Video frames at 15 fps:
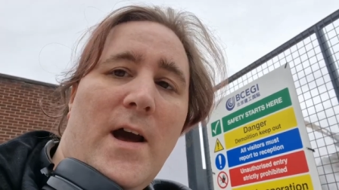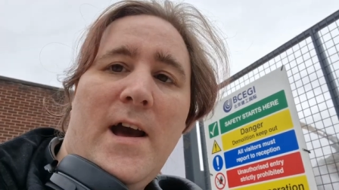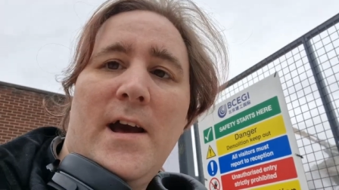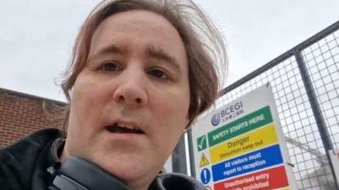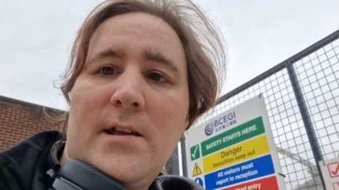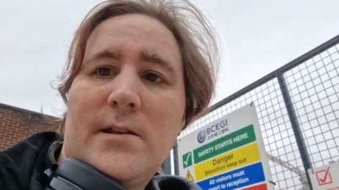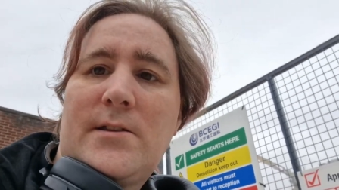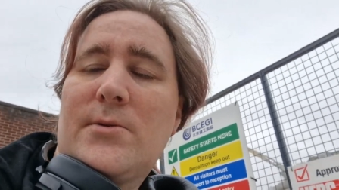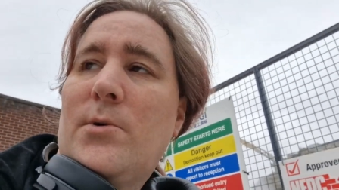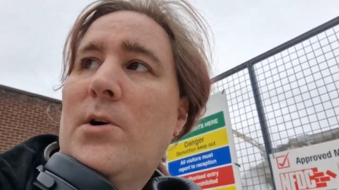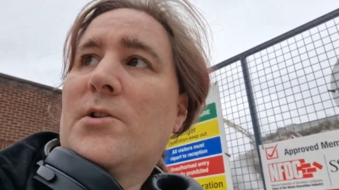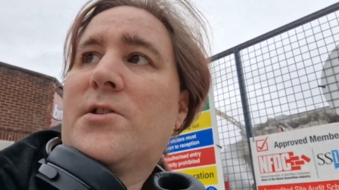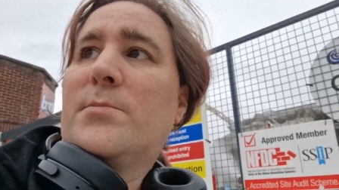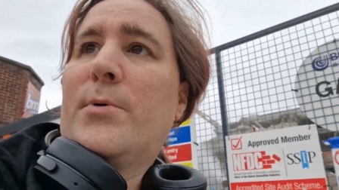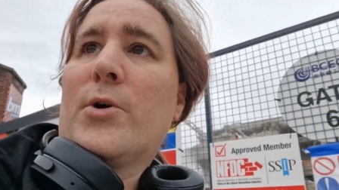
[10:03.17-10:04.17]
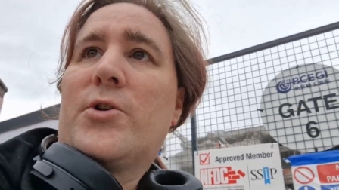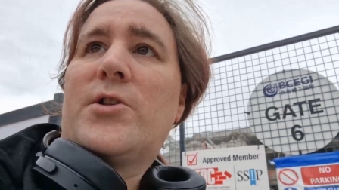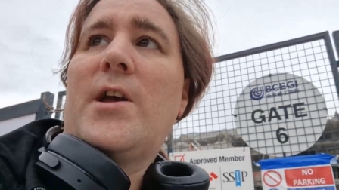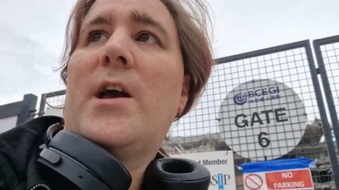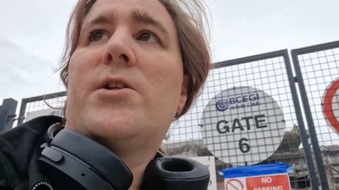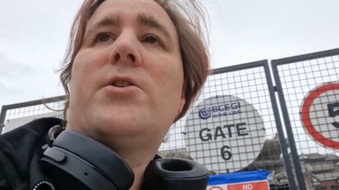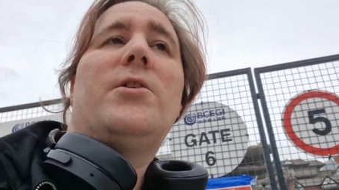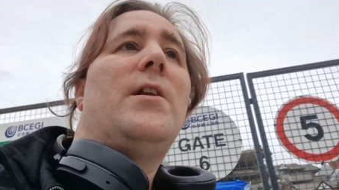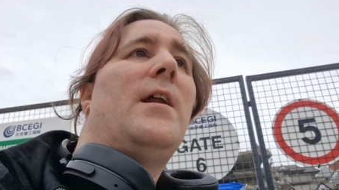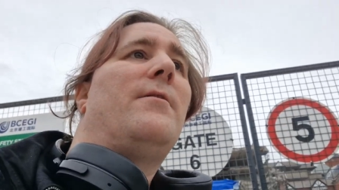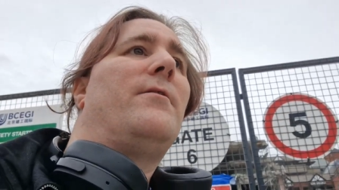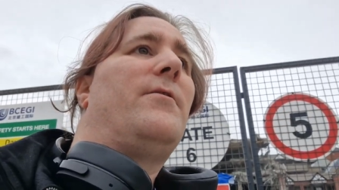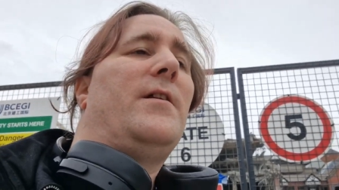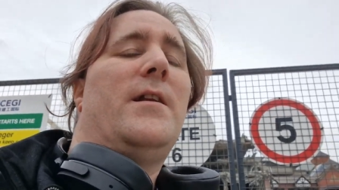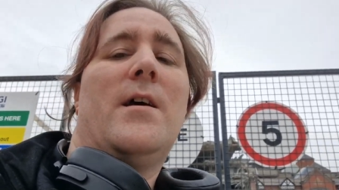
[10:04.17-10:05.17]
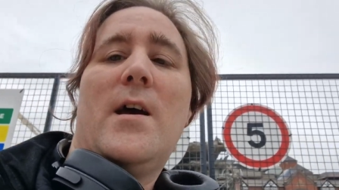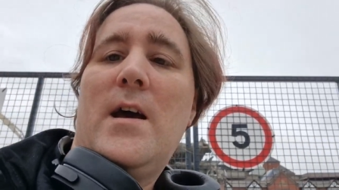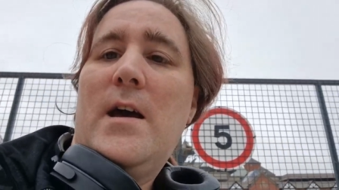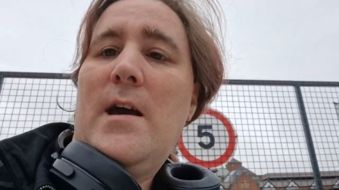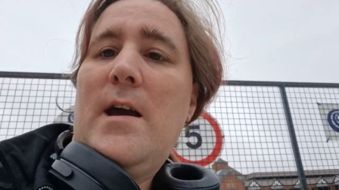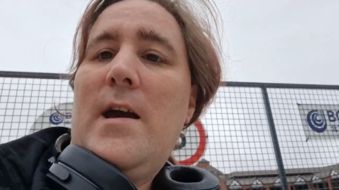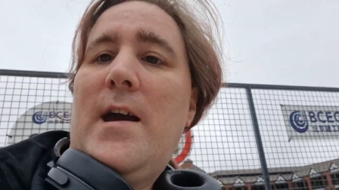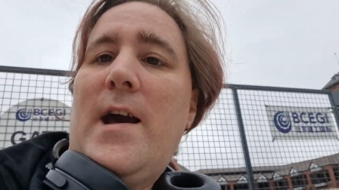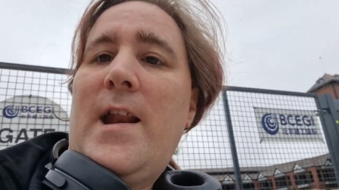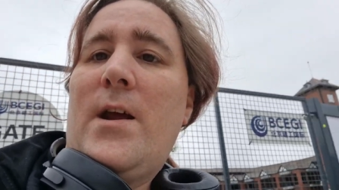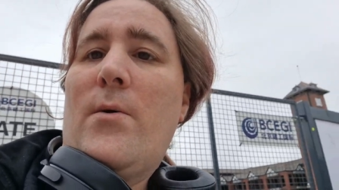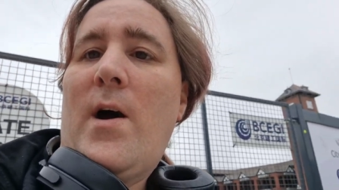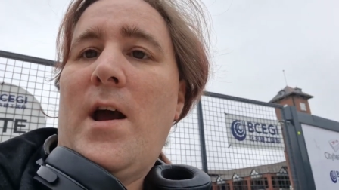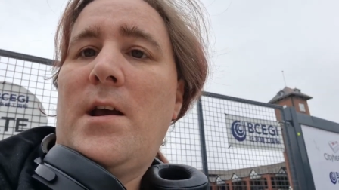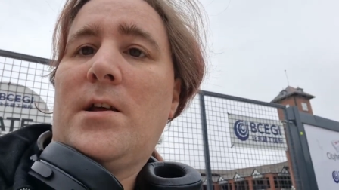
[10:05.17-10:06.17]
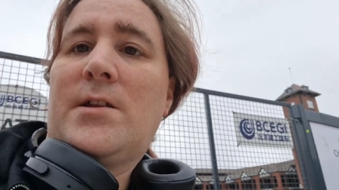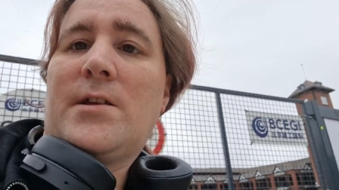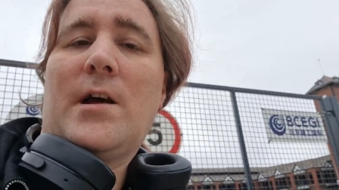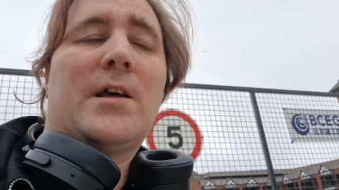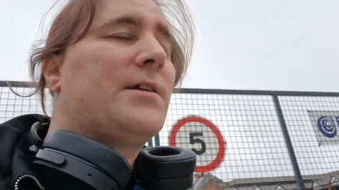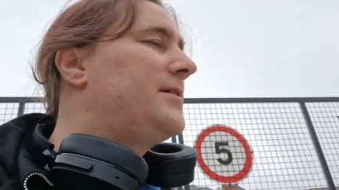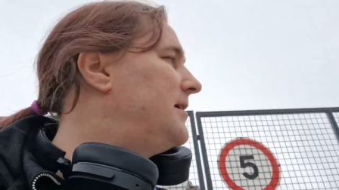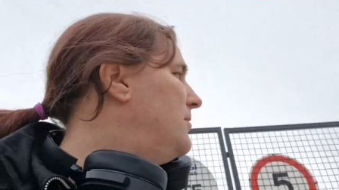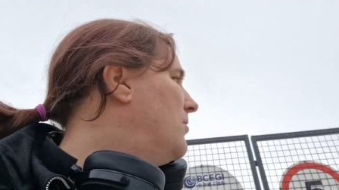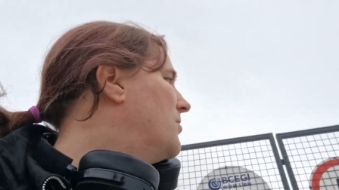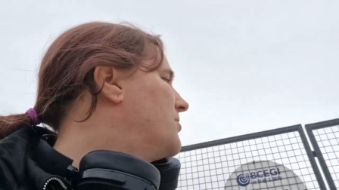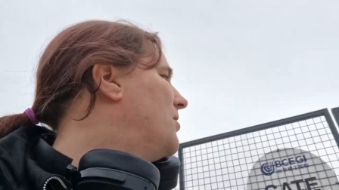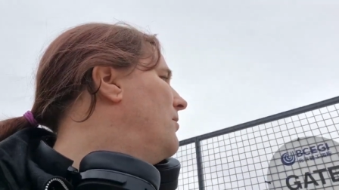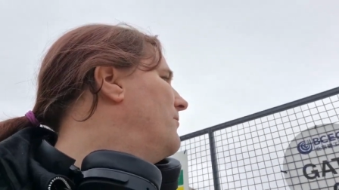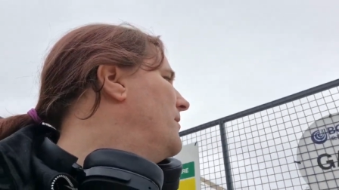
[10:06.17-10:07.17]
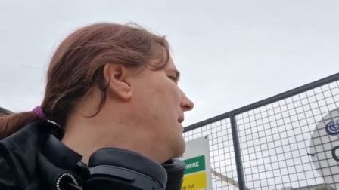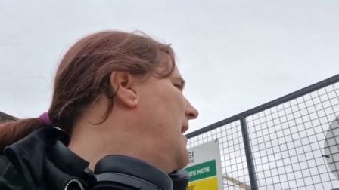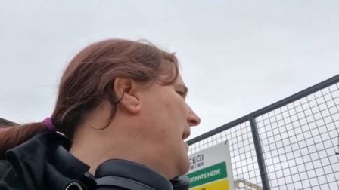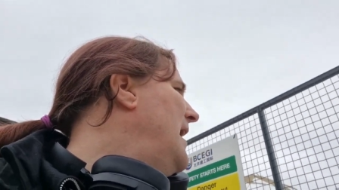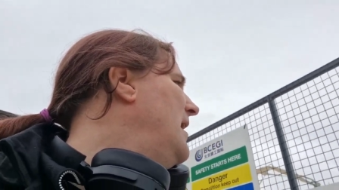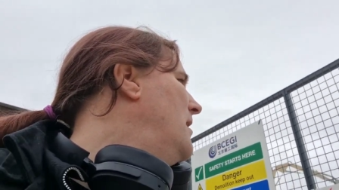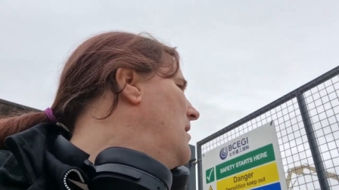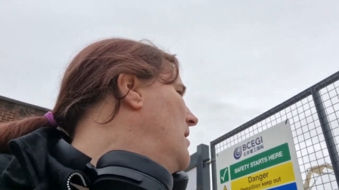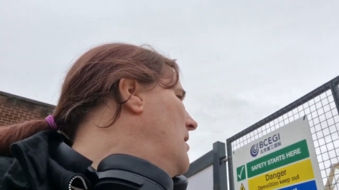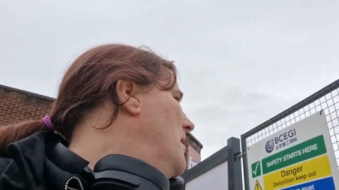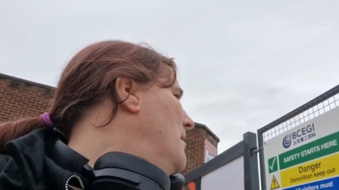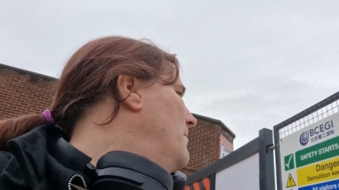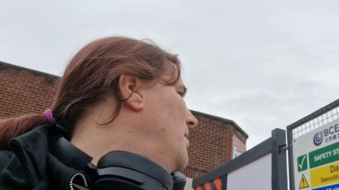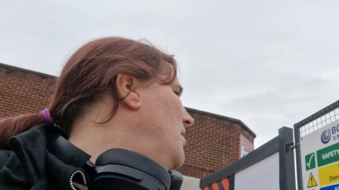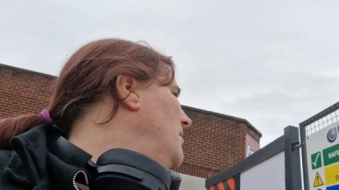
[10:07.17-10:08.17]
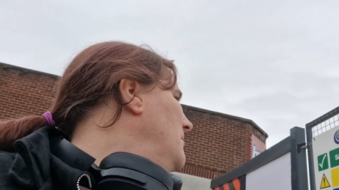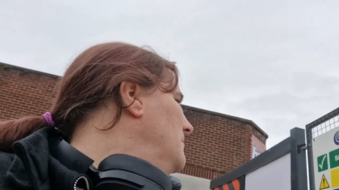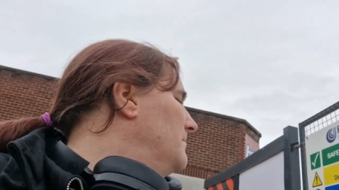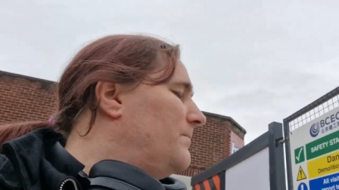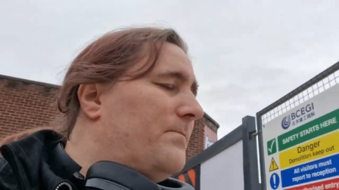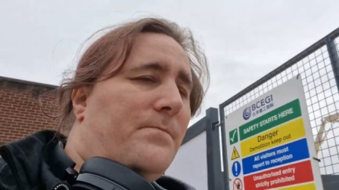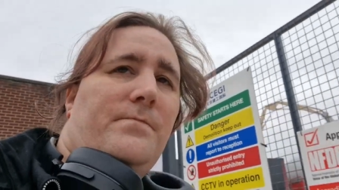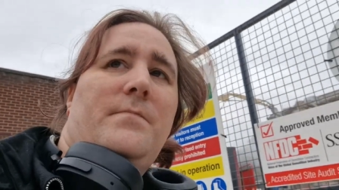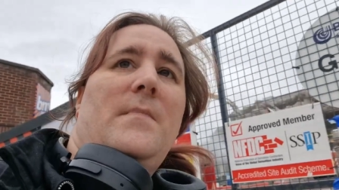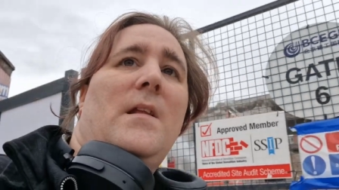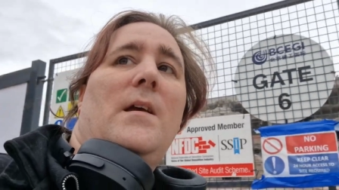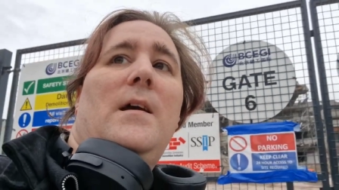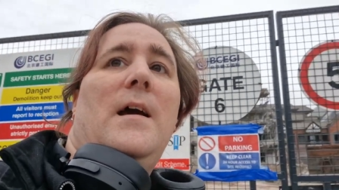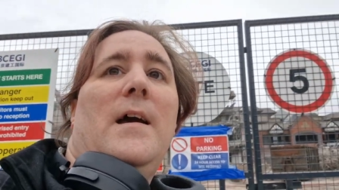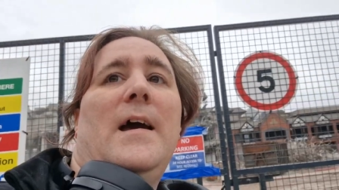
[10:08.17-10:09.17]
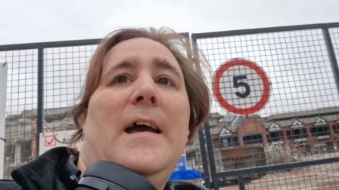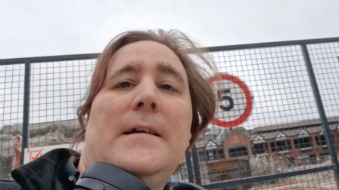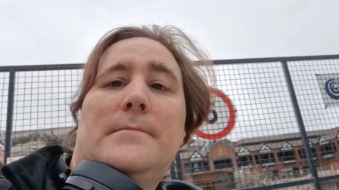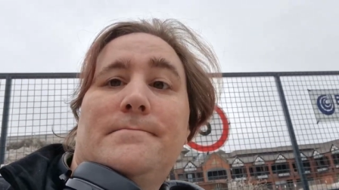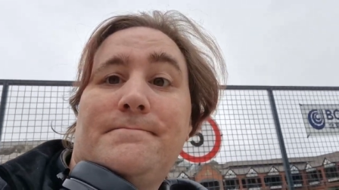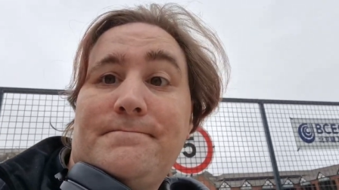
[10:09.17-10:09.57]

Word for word: way towards the bus station and everything. Anyway, so let's see what's over there. But hey,